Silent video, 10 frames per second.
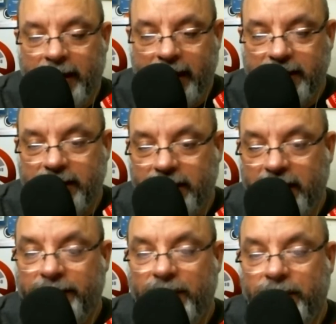yes,
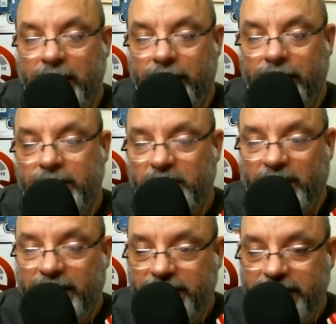if you don't
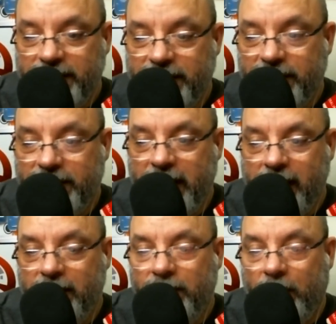purchase now,